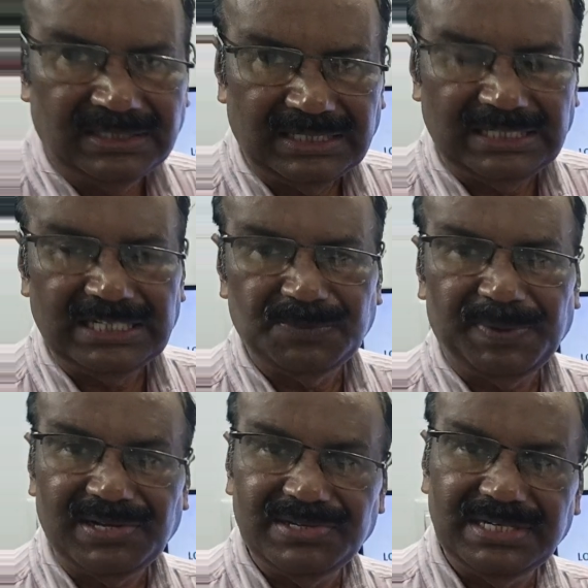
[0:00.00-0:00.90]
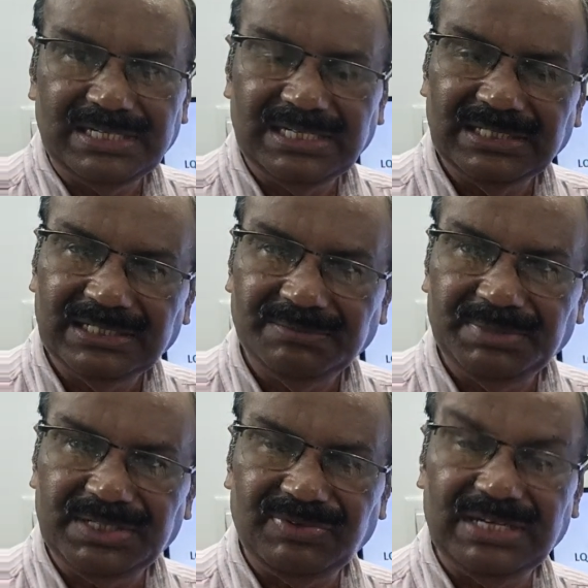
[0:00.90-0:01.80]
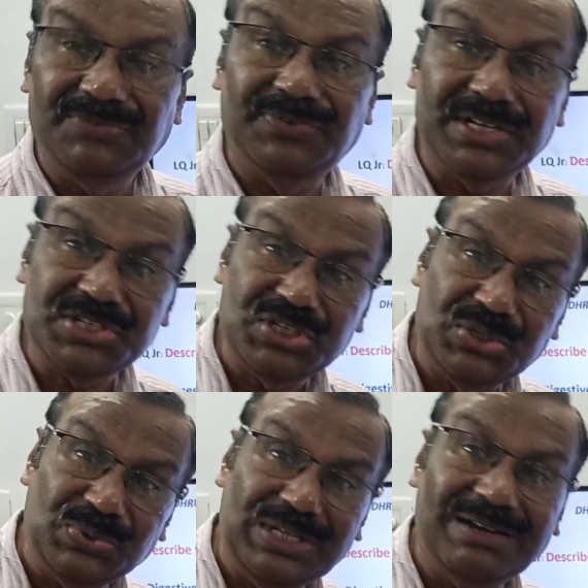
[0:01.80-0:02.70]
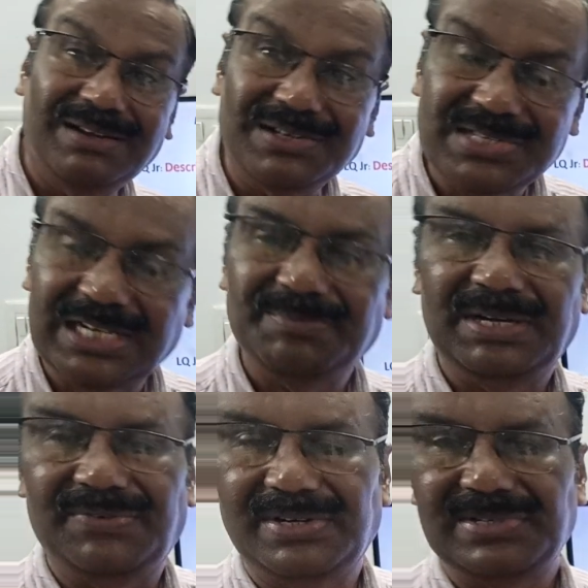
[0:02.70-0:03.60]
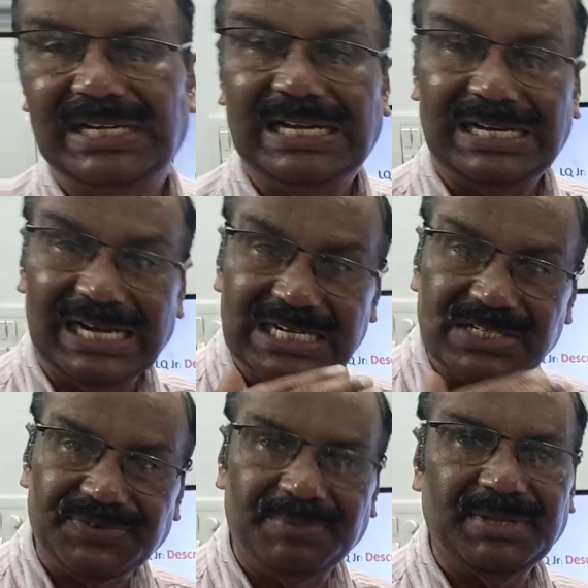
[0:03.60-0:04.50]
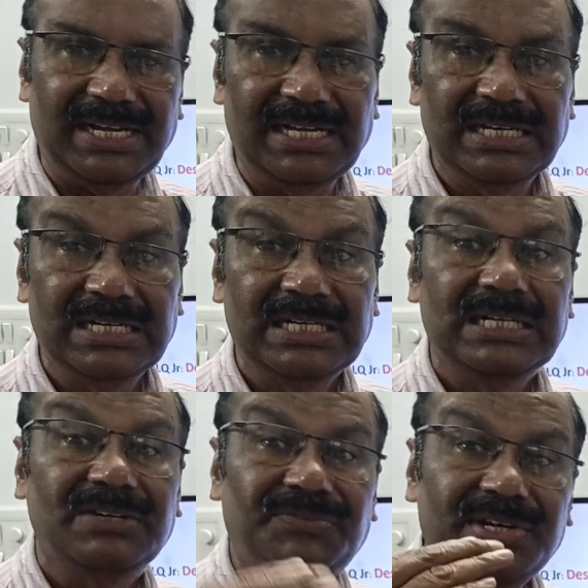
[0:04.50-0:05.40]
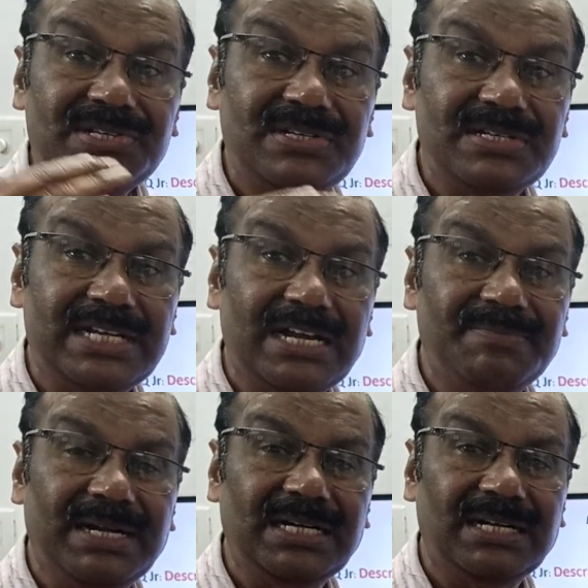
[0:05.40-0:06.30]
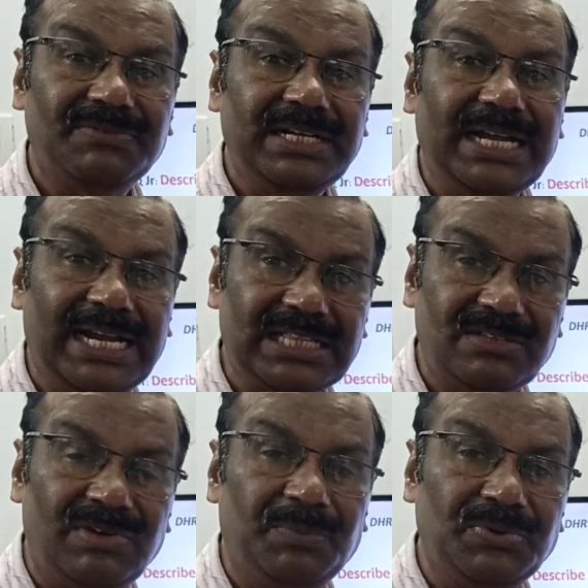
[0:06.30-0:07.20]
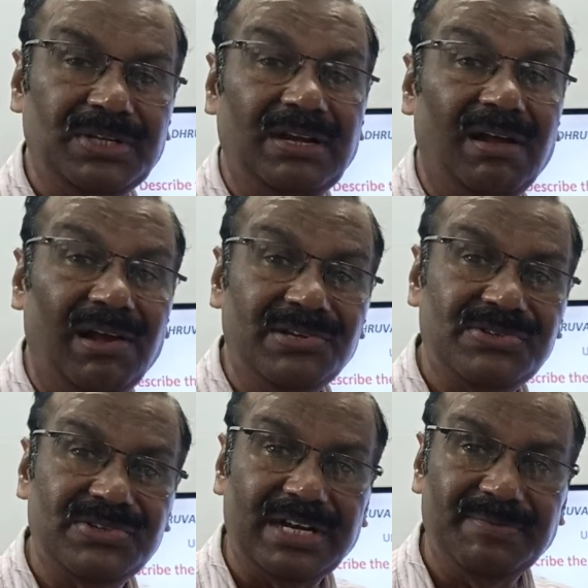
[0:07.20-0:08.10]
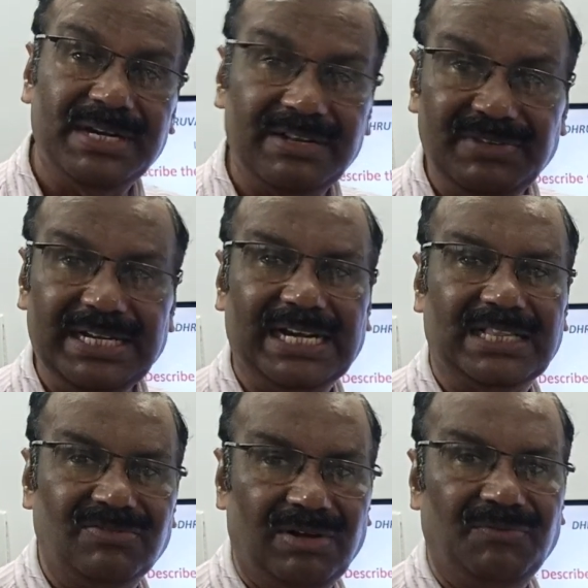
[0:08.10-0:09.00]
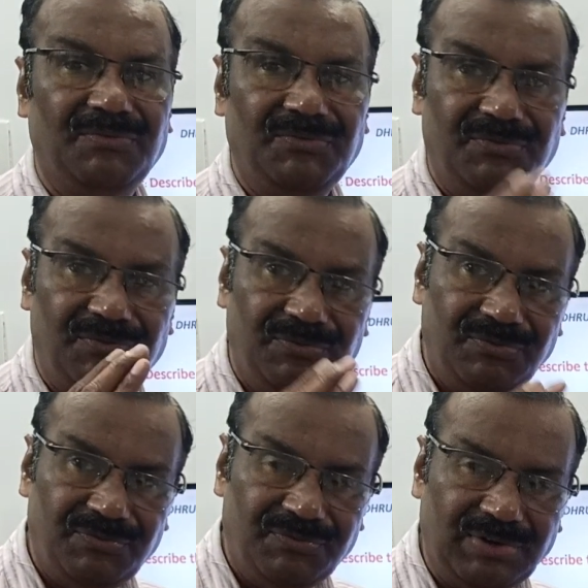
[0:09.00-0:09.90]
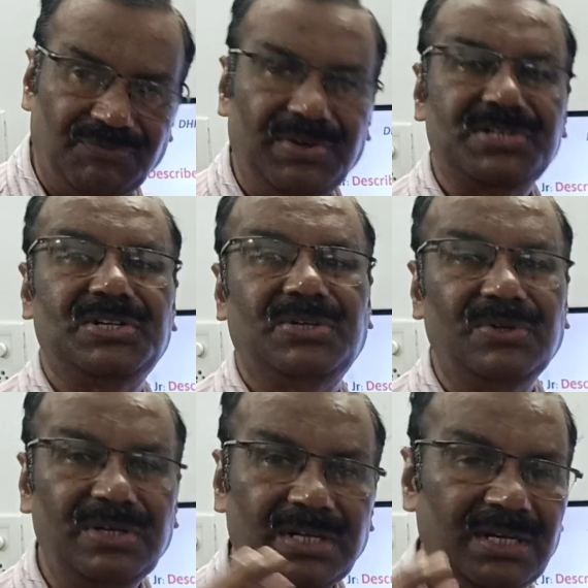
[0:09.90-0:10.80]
It is present between first to the last segment, friends. It runs from the first segment of the earthworm to the last segment of the earthworm. From first to